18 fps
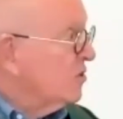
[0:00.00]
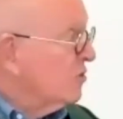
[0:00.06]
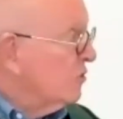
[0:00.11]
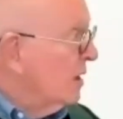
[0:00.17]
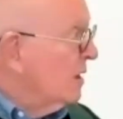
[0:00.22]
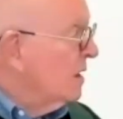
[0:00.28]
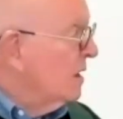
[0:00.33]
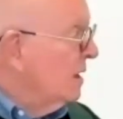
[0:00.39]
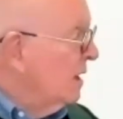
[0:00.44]
a
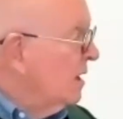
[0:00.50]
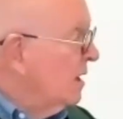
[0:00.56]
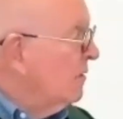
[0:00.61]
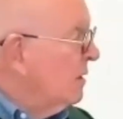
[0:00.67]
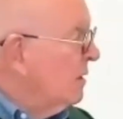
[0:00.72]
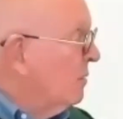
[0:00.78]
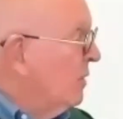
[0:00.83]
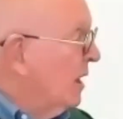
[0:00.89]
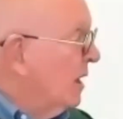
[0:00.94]
strengthening
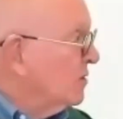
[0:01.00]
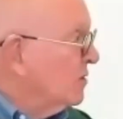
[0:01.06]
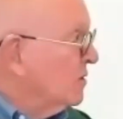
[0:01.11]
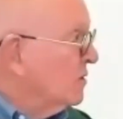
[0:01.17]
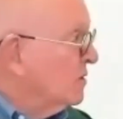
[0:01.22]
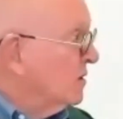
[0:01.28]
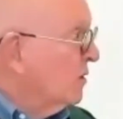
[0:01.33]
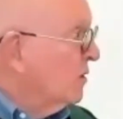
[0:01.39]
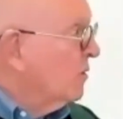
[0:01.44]
of
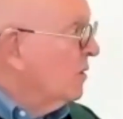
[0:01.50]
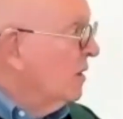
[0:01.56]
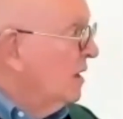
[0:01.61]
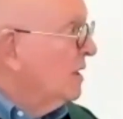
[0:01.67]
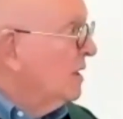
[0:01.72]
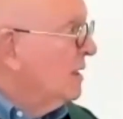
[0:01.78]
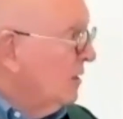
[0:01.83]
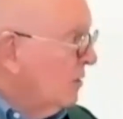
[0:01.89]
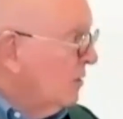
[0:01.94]
compassion. So
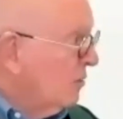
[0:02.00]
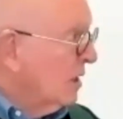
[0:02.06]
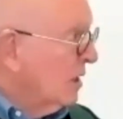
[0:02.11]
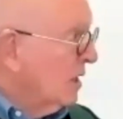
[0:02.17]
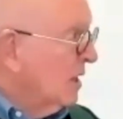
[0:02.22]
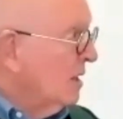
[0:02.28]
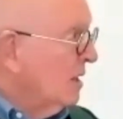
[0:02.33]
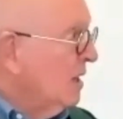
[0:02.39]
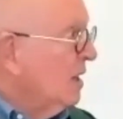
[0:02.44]

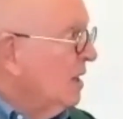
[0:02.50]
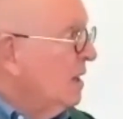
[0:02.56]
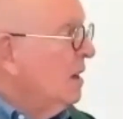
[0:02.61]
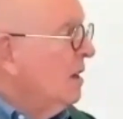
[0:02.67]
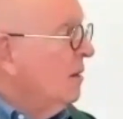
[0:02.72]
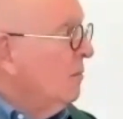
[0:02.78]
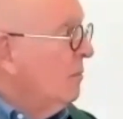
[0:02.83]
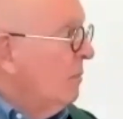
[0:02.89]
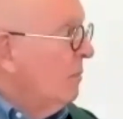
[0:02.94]
literally,
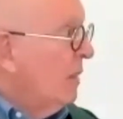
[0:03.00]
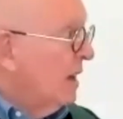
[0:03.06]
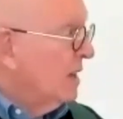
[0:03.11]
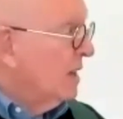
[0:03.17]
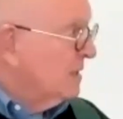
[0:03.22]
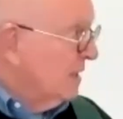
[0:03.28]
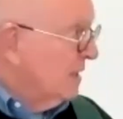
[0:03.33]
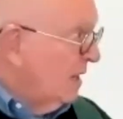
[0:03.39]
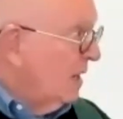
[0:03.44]

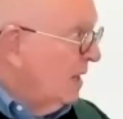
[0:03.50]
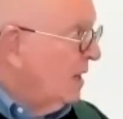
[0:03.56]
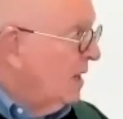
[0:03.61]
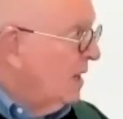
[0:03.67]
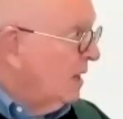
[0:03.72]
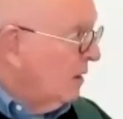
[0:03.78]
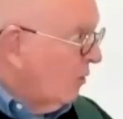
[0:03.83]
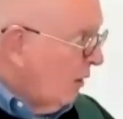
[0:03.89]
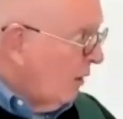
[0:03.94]
by
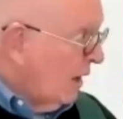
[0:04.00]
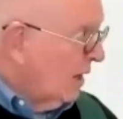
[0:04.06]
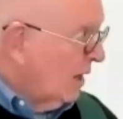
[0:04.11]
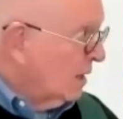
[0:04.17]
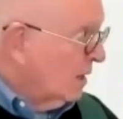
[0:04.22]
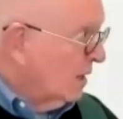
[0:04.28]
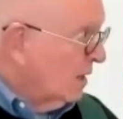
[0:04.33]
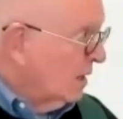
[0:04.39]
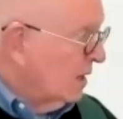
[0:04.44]
sitting
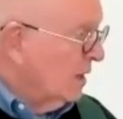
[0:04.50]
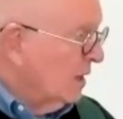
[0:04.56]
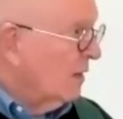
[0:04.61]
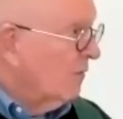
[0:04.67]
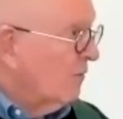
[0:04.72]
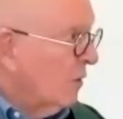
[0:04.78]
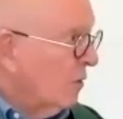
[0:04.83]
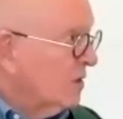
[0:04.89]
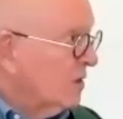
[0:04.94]
quietly,
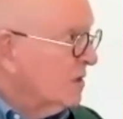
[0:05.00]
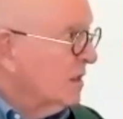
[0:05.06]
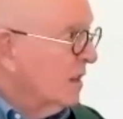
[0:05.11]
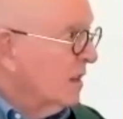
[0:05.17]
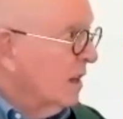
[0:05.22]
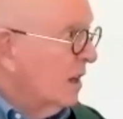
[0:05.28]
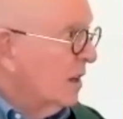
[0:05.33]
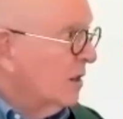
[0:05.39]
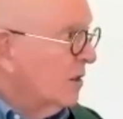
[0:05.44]

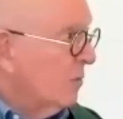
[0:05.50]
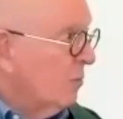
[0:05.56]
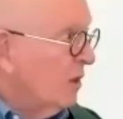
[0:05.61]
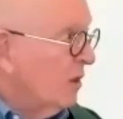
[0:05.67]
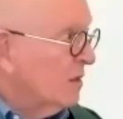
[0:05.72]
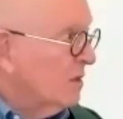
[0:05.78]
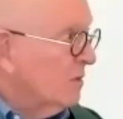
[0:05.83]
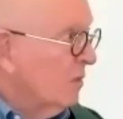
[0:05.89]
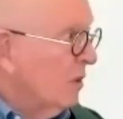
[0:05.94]
focusing on your
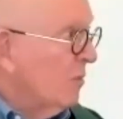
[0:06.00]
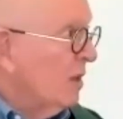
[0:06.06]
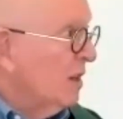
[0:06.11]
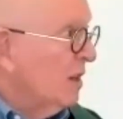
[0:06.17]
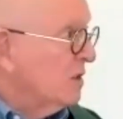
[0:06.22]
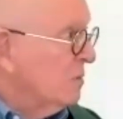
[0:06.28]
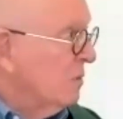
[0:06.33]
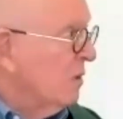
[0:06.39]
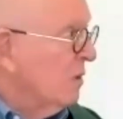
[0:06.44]
present
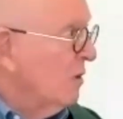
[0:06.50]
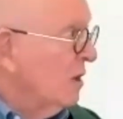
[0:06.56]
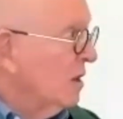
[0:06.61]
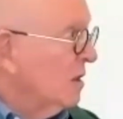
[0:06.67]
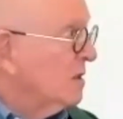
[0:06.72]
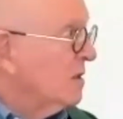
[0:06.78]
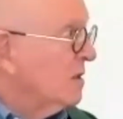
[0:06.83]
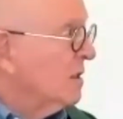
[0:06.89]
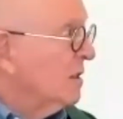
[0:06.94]
moment
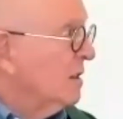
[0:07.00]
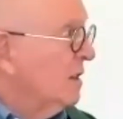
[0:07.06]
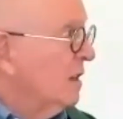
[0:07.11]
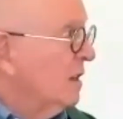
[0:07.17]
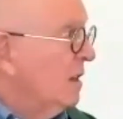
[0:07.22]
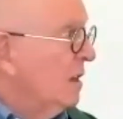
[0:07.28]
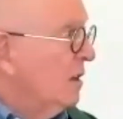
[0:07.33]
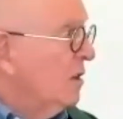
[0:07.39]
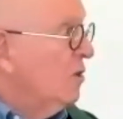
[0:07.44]
experience,
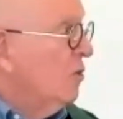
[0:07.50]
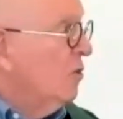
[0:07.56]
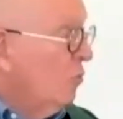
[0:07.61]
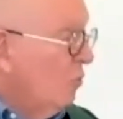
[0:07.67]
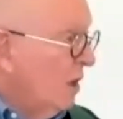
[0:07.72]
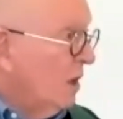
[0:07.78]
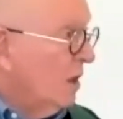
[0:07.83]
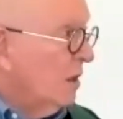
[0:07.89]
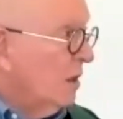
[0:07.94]

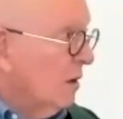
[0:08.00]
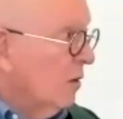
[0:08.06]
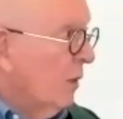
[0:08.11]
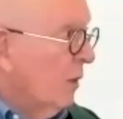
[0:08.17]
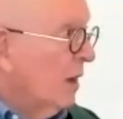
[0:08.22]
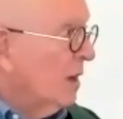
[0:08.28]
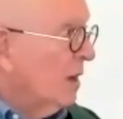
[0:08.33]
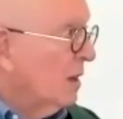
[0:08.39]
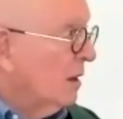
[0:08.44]
you will
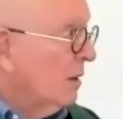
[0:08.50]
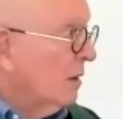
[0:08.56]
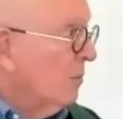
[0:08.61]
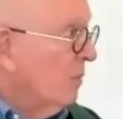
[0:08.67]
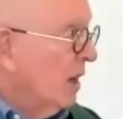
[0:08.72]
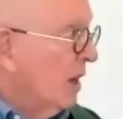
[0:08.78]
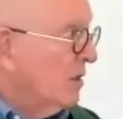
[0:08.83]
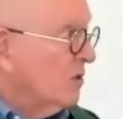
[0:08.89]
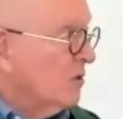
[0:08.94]
awaken
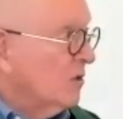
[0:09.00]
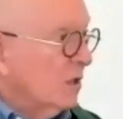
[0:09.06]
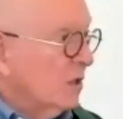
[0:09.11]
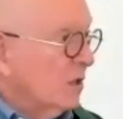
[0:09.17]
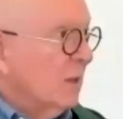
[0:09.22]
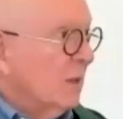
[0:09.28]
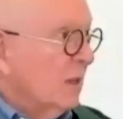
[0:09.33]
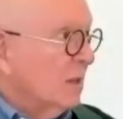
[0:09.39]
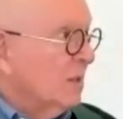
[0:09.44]
compassion
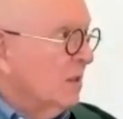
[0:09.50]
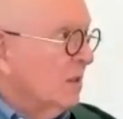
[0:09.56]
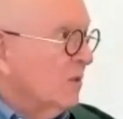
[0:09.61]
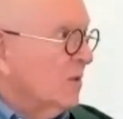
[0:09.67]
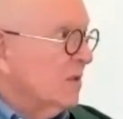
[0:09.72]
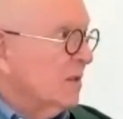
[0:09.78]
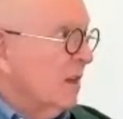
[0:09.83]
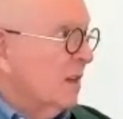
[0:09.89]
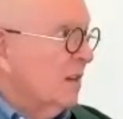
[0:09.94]
just because
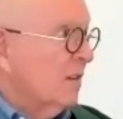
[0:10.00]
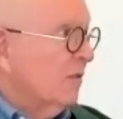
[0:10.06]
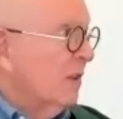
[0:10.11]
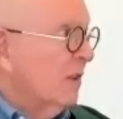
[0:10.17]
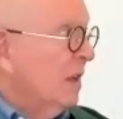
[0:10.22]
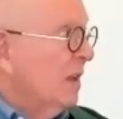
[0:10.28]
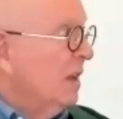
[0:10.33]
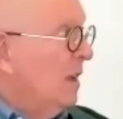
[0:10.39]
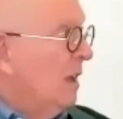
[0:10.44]
there's this kind
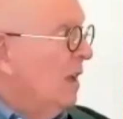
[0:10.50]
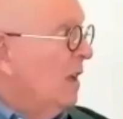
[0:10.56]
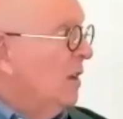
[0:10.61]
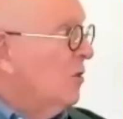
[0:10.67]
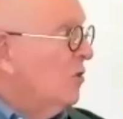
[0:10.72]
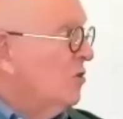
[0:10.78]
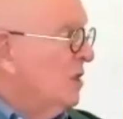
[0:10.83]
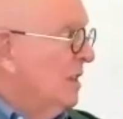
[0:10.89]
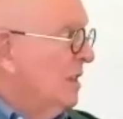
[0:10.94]
of
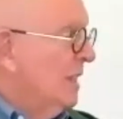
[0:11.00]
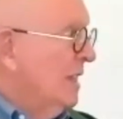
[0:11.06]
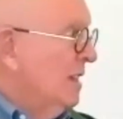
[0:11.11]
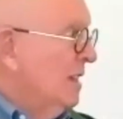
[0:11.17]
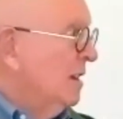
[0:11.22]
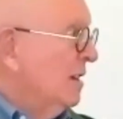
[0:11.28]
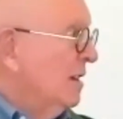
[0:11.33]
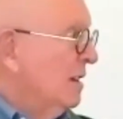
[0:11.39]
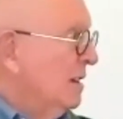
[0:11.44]
energy
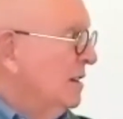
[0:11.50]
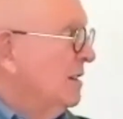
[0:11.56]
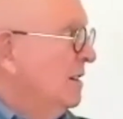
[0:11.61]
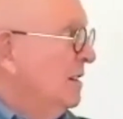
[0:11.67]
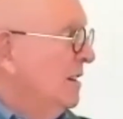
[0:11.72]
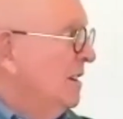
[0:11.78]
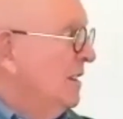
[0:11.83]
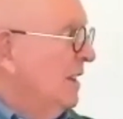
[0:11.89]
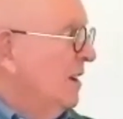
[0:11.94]
leak
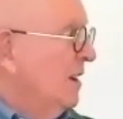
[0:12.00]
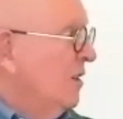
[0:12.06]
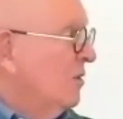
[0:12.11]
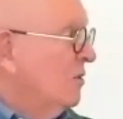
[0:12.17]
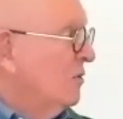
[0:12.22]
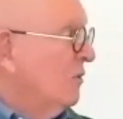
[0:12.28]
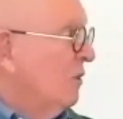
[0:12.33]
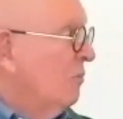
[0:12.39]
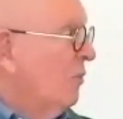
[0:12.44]
that
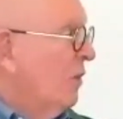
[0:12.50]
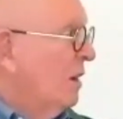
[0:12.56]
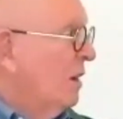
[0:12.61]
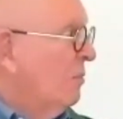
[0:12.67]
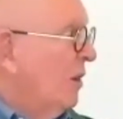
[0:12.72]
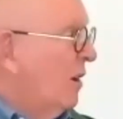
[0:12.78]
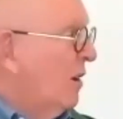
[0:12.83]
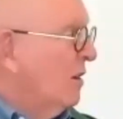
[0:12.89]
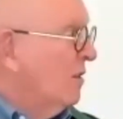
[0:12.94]
goes from
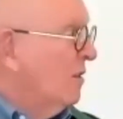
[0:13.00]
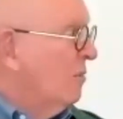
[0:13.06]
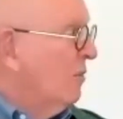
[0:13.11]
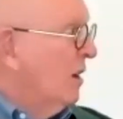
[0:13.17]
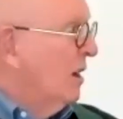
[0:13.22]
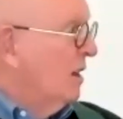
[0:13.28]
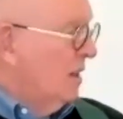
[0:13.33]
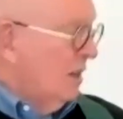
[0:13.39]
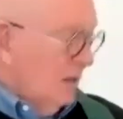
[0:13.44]
one part of the
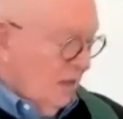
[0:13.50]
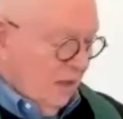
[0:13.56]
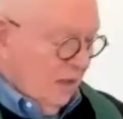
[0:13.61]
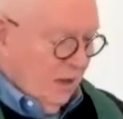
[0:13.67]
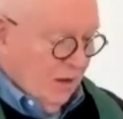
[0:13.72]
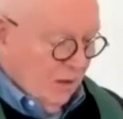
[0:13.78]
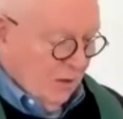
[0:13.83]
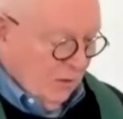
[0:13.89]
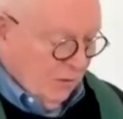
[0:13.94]
brain into
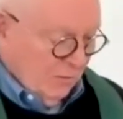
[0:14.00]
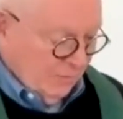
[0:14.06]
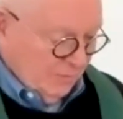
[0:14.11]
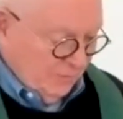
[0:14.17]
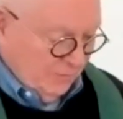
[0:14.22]
the other.